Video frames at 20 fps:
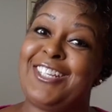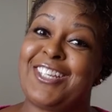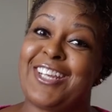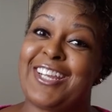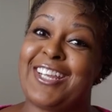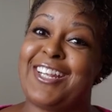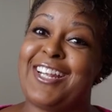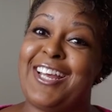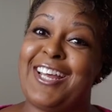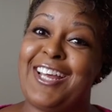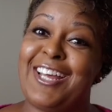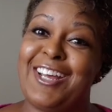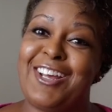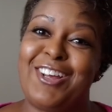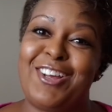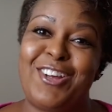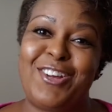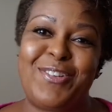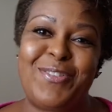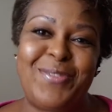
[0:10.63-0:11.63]
Check it
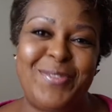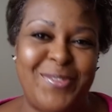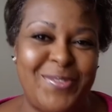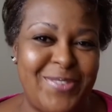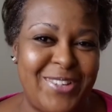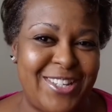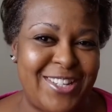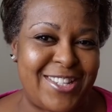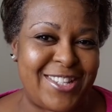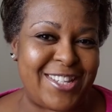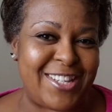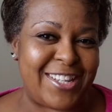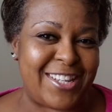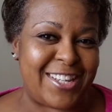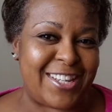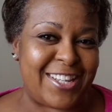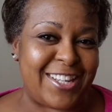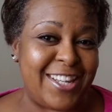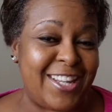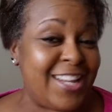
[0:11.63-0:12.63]
out. What are you
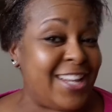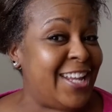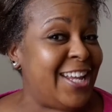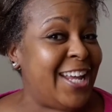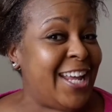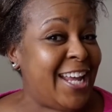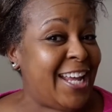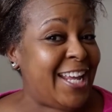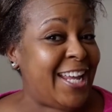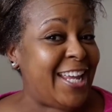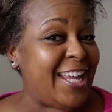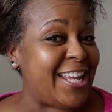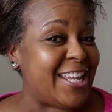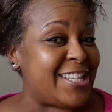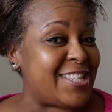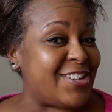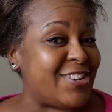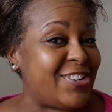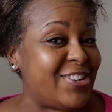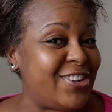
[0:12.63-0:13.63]
seeing?
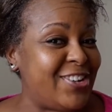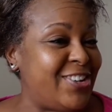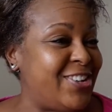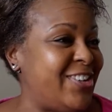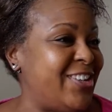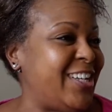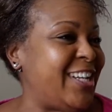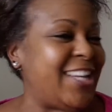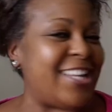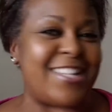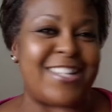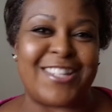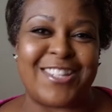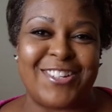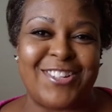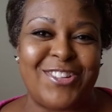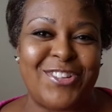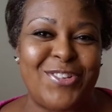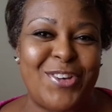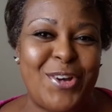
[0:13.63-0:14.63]
It's her. It's
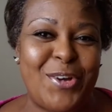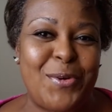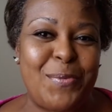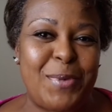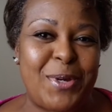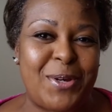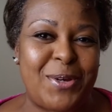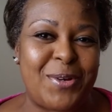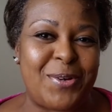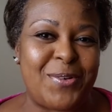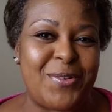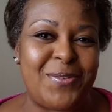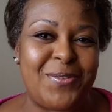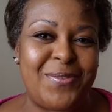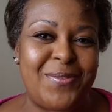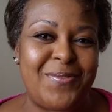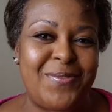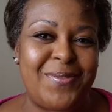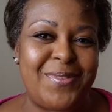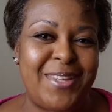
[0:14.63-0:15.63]
the new hobo,
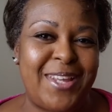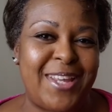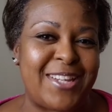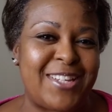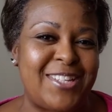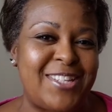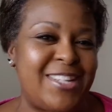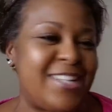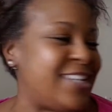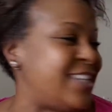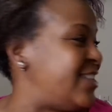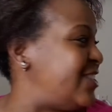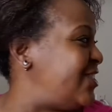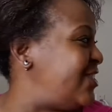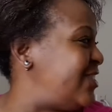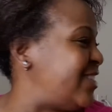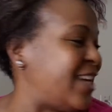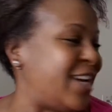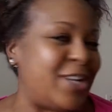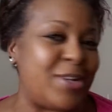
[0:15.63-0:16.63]
and she
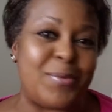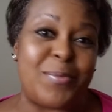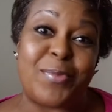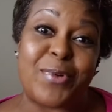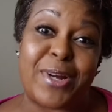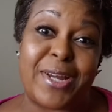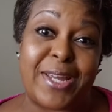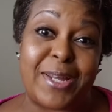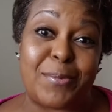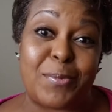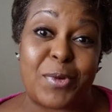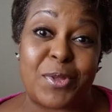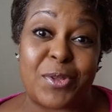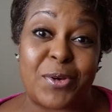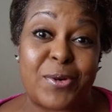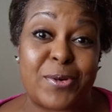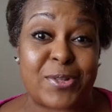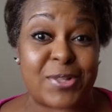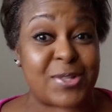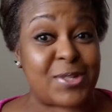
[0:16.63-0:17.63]
is shining bright with
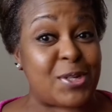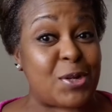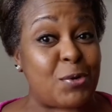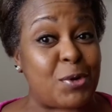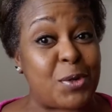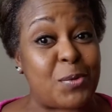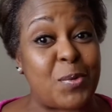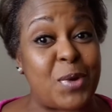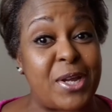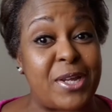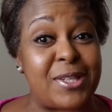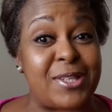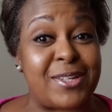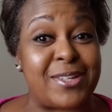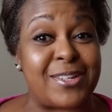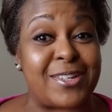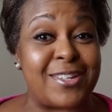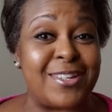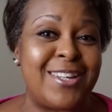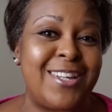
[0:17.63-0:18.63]
her snowy white
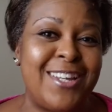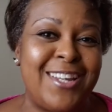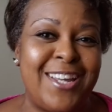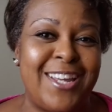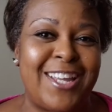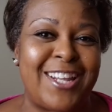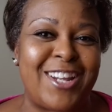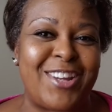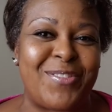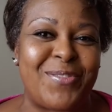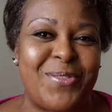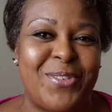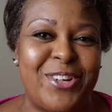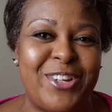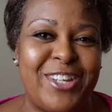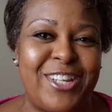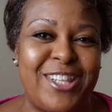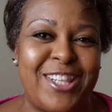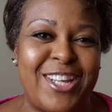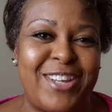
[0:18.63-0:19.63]
look, and I'm
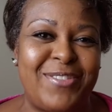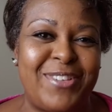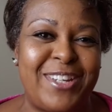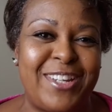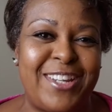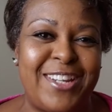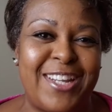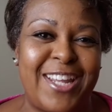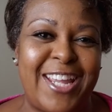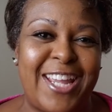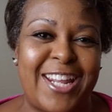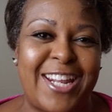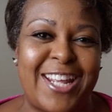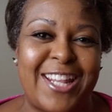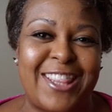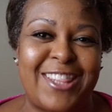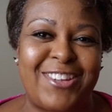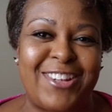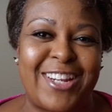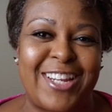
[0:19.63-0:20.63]
really loving it, and I
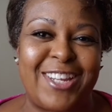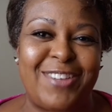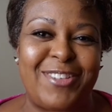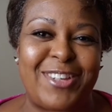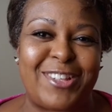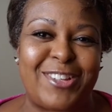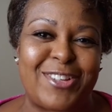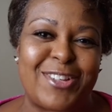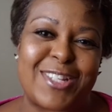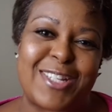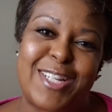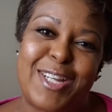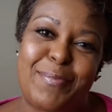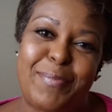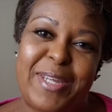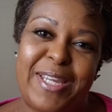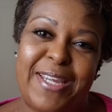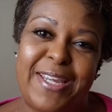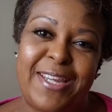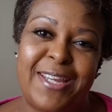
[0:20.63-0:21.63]
thought I'd give you a little sneak
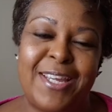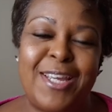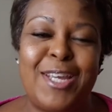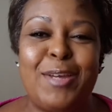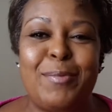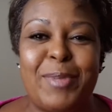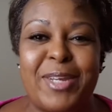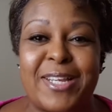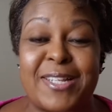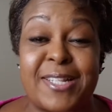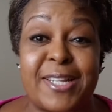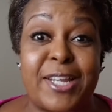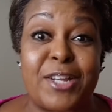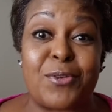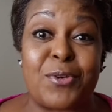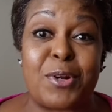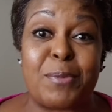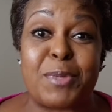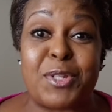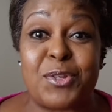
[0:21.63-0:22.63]
peek because later
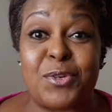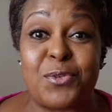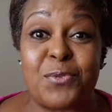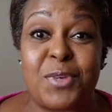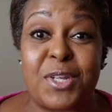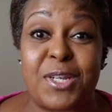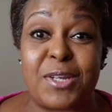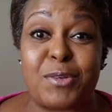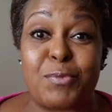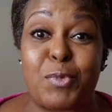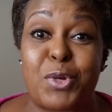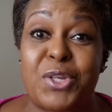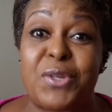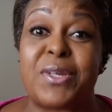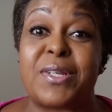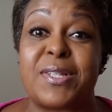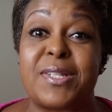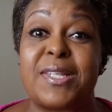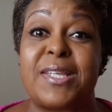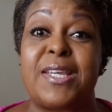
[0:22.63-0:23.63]
on I'm going to do a video where you
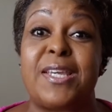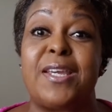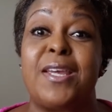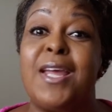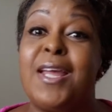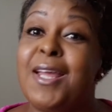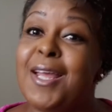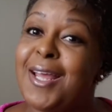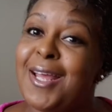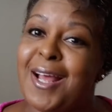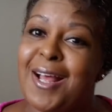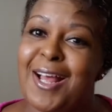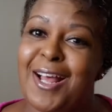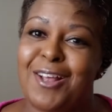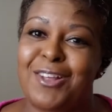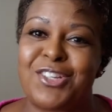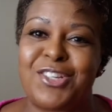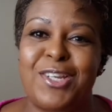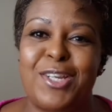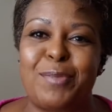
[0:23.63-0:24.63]
can see
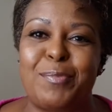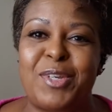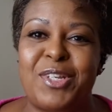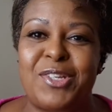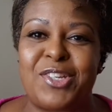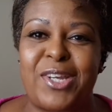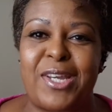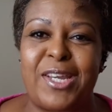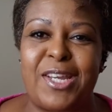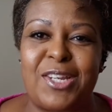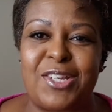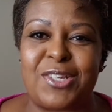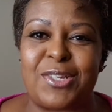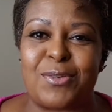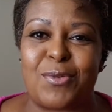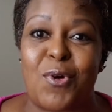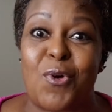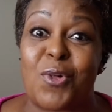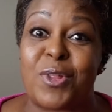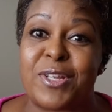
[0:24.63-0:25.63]
how she can be changed
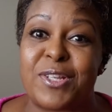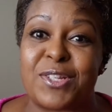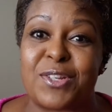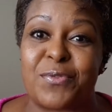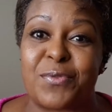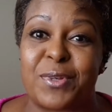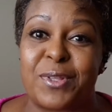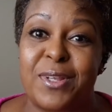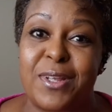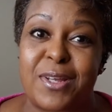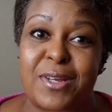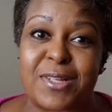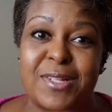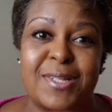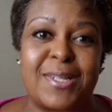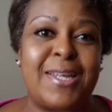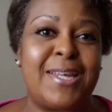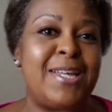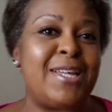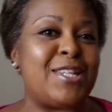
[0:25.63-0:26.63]
to all these different
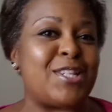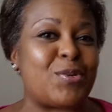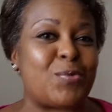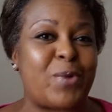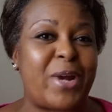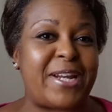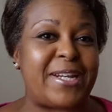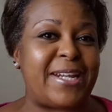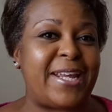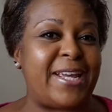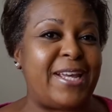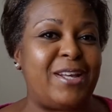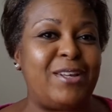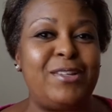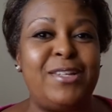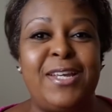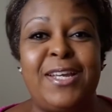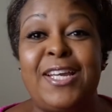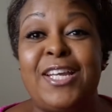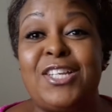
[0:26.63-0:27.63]
looks. So right
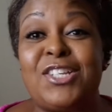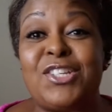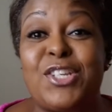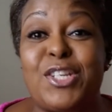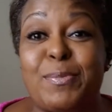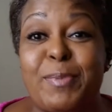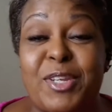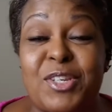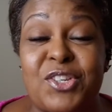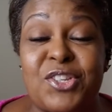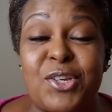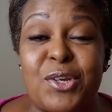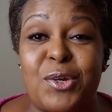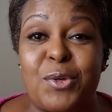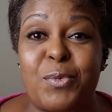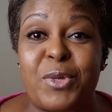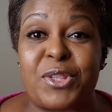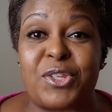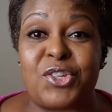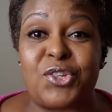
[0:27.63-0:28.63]
now, she's being
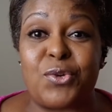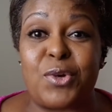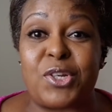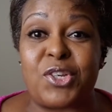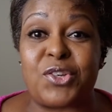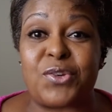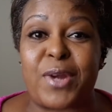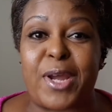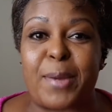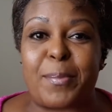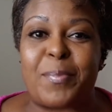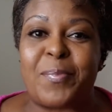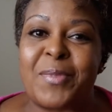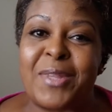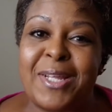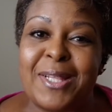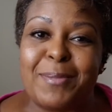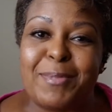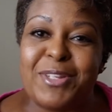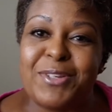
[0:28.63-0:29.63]
shown with the short strap.
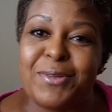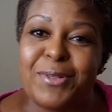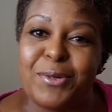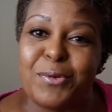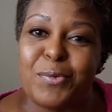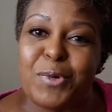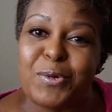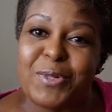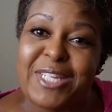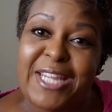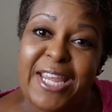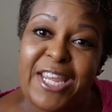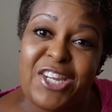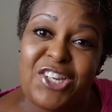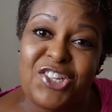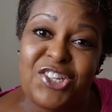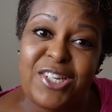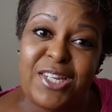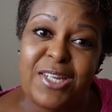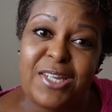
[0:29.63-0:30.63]
Let me do a little
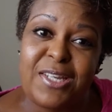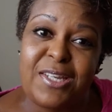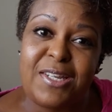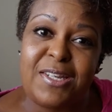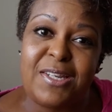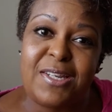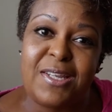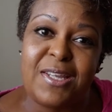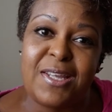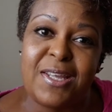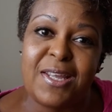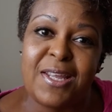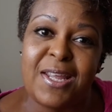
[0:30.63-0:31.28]
rotation.